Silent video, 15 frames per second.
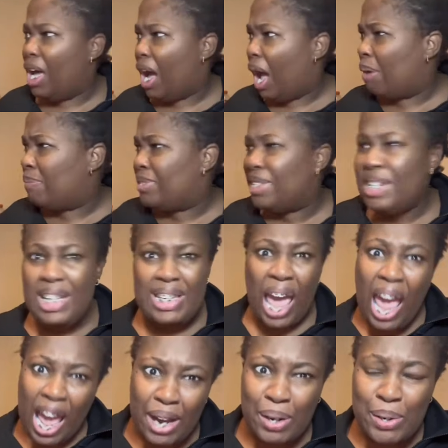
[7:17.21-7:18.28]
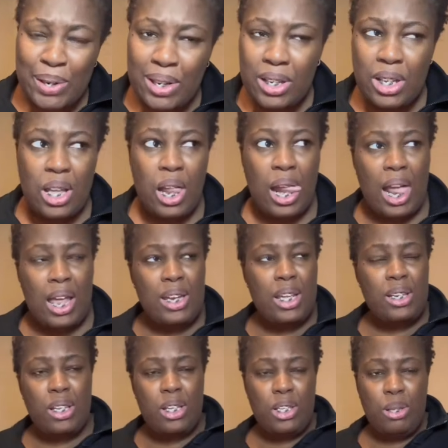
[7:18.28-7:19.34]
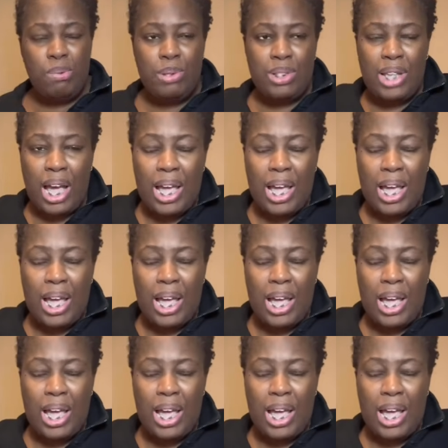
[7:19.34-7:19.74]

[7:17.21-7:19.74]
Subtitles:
I'm sitting down, and then he was